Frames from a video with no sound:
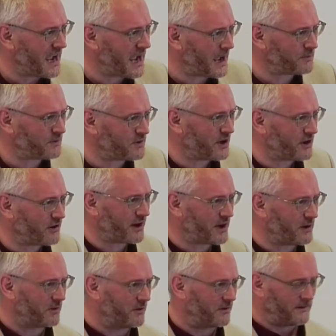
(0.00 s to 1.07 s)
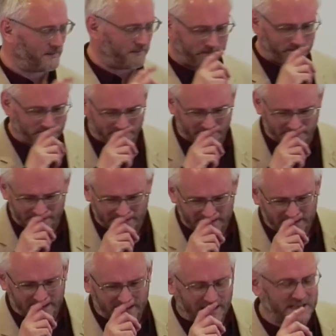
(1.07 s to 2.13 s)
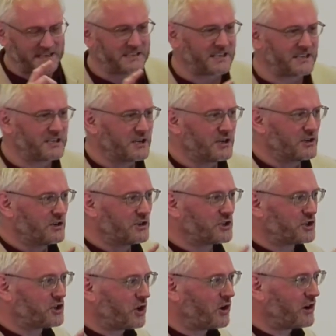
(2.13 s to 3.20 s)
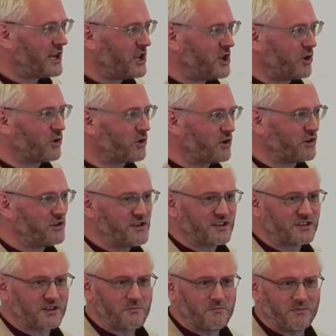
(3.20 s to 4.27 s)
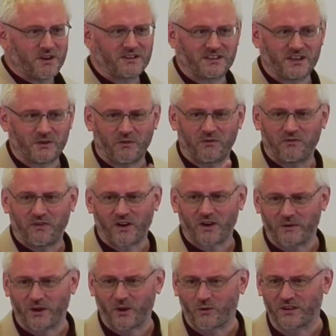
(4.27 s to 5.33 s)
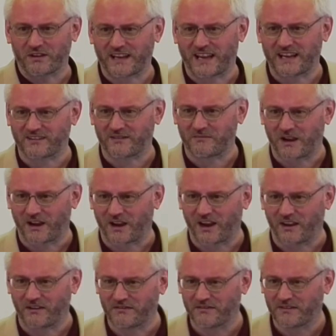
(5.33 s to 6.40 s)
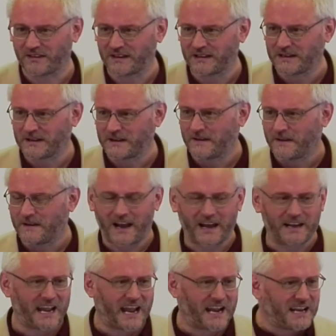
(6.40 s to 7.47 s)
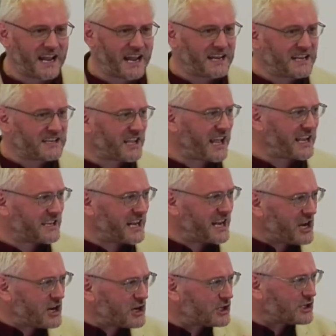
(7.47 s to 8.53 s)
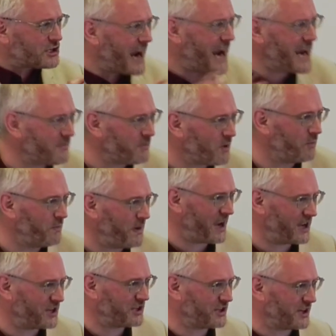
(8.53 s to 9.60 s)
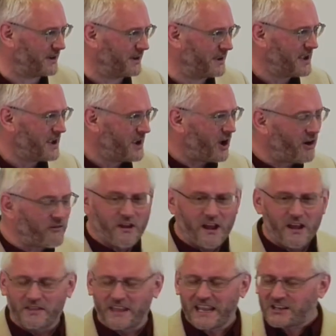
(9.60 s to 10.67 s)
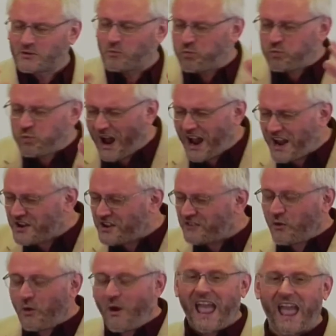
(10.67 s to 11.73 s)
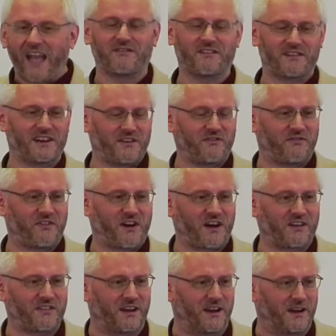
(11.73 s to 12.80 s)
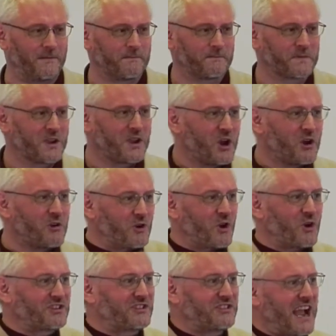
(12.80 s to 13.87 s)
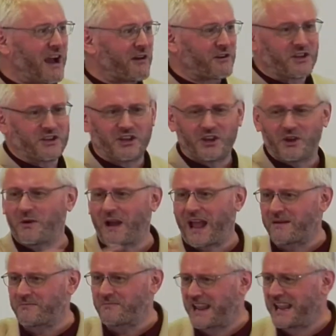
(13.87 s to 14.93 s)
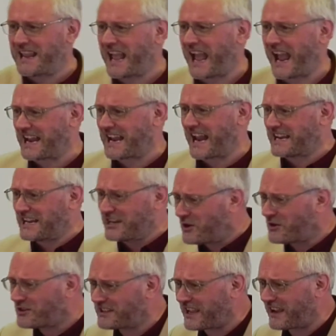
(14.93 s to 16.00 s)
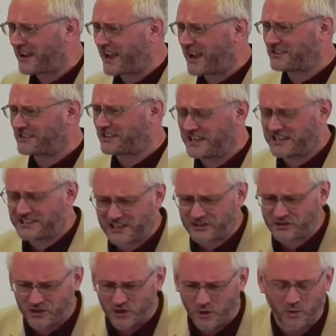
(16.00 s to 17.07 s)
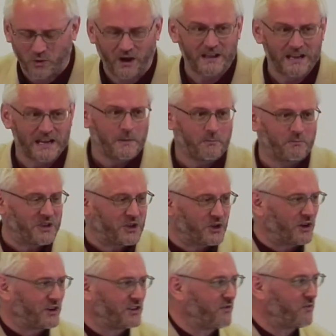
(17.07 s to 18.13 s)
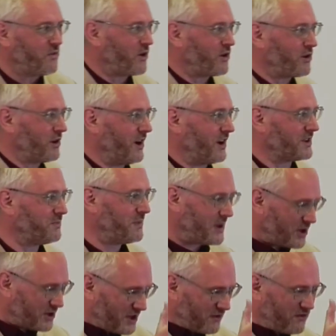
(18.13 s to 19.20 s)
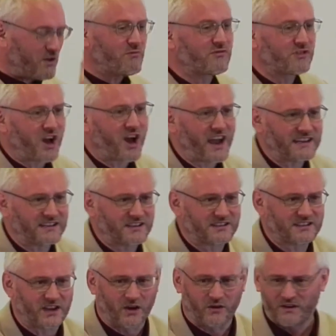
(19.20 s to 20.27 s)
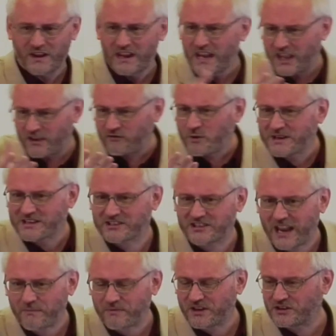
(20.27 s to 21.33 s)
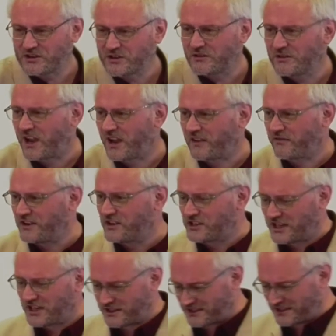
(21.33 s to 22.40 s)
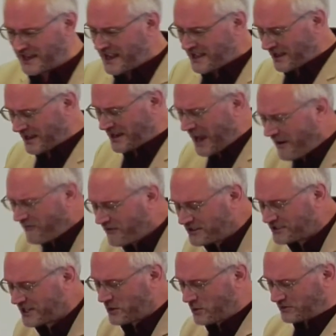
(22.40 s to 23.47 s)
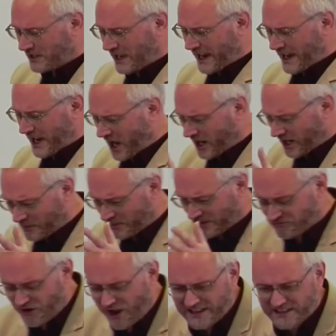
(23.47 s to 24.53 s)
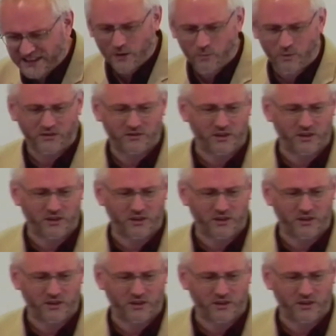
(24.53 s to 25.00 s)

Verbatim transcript: Absolutely incredible. And he says, Surely your goodness and mercy will follow me all the days of my life. And, and, and it's, it's an incredible picture of this wonderful Heavenly Father who looks down at you and me, and, and he looks down at us and he says, Do you know what? because of the cross, because if you die to self, if you accept this new life in Jesus, then every single day I'm going to be right there with